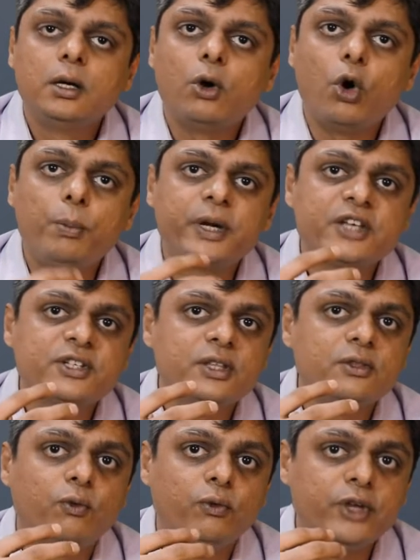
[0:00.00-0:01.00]

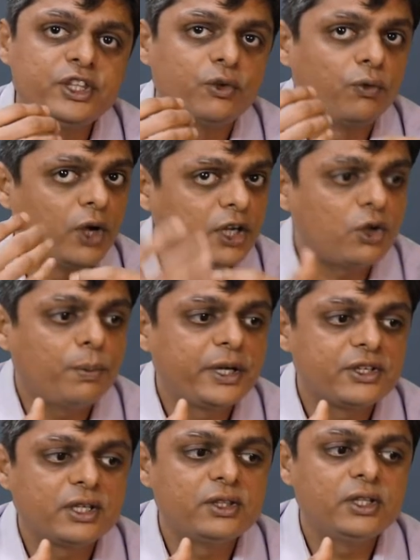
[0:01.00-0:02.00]
operation with 1
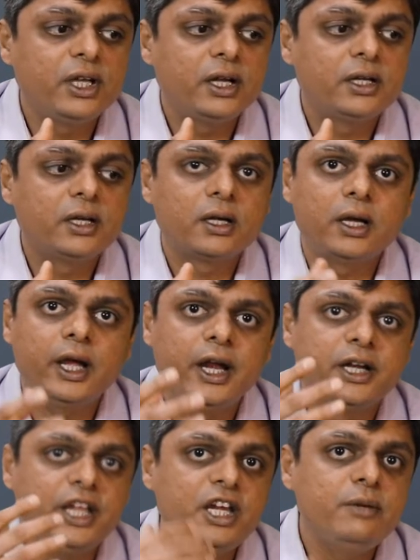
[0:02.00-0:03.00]
operation theater,
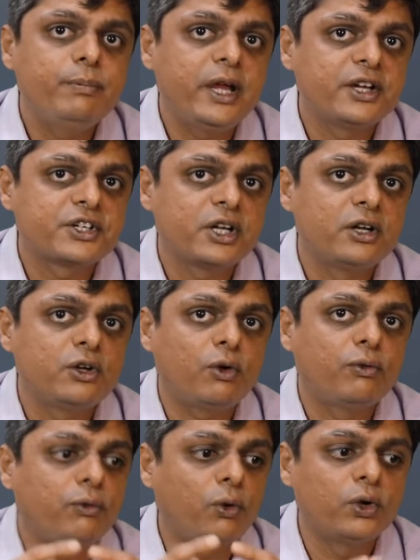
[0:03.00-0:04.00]
and inpatient
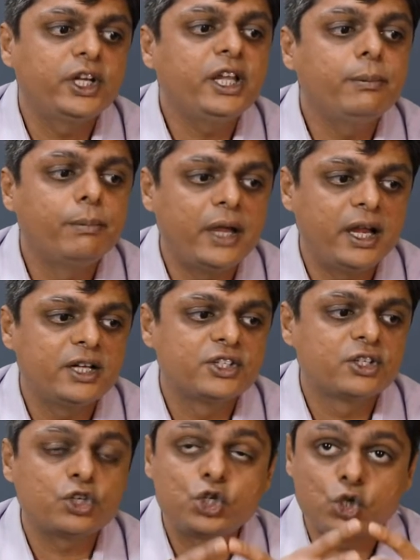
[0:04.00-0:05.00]
of 40
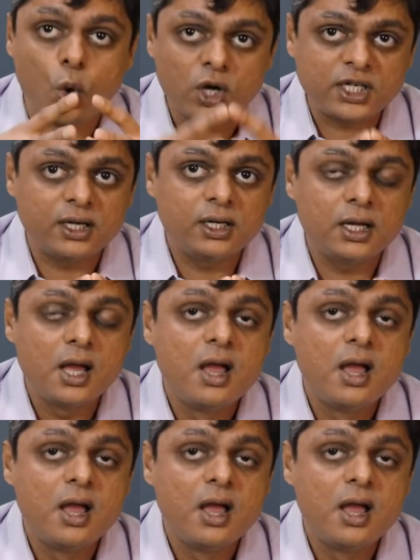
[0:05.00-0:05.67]
beds total,